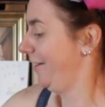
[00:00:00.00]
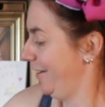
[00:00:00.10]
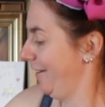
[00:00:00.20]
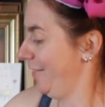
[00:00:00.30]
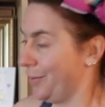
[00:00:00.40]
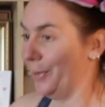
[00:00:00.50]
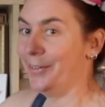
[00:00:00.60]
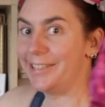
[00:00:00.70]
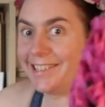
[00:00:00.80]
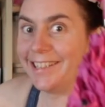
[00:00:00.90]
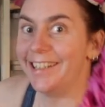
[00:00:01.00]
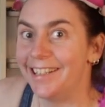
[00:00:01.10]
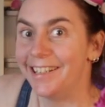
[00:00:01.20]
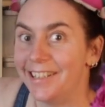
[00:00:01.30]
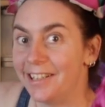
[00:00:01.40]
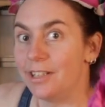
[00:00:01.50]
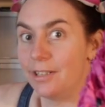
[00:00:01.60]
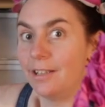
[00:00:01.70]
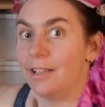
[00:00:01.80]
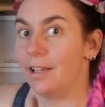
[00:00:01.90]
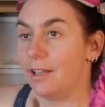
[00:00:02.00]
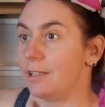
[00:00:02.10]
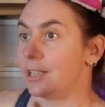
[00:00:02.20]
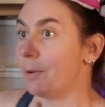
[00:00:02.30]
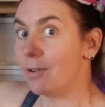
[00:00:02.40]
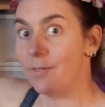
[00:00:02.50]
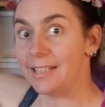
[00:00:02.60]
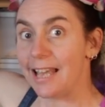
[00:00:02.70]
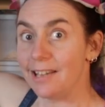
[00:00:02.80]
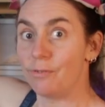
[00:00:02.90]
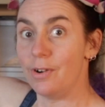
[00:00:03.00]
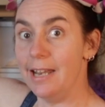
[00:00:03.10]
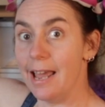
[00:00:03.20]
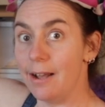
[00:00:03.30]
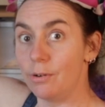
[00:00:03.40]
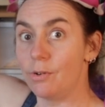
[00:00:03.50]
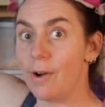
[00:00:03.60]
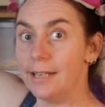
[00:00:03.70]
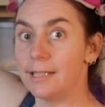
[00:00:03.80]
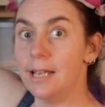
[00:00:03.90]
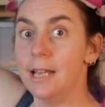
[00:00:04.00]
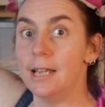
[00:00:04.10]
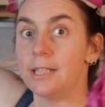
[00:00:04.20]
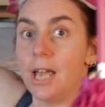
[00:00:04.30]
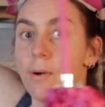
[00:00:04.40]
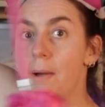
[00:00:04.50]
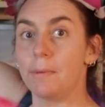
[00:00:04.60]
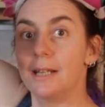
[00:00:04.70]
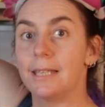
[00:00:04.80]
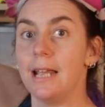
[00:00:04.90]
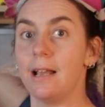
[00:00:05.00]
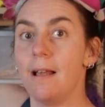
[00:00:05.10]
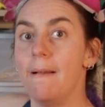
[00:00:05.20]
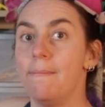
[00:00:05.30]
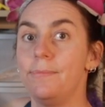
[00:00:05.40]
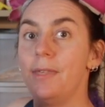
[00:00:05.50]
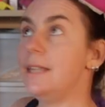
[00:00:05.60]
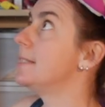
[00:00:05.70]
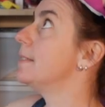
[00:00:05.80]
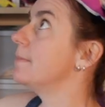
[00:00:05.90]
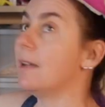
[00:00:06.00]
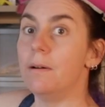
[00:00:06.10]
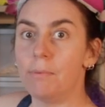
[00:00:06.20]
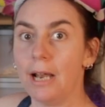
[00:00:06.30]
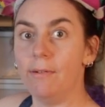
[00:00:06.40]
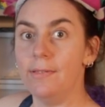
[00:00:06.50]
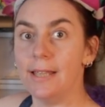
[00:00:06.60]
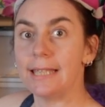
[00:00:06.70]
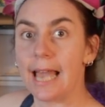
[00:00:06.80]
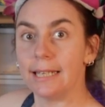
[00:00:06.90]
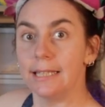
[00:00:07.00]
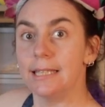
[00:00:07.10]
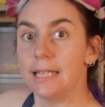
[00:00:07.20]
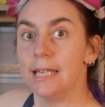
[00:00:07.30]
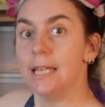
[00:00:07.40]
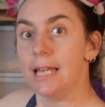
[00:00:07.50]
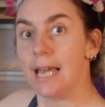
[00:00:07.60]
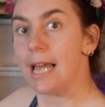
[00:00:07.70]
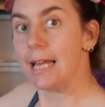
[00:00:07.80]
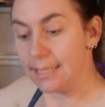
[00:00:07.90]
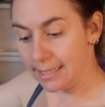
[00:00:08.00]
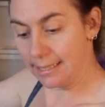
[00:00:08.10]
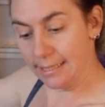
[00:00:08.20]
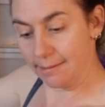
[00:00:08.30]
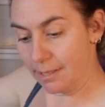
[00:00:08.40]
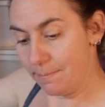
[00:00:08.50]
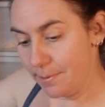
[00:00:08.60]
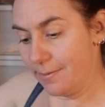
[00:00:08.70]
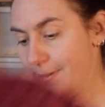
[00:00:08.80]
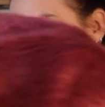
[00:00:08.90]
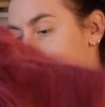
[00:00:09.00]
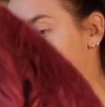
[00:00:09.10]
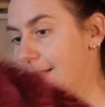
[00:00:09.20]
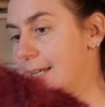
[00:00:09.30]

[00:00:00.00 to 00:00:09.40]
of course. So I've got this hand free now, great. So I'm going to take this umbrella in this hand and I'm going to put this,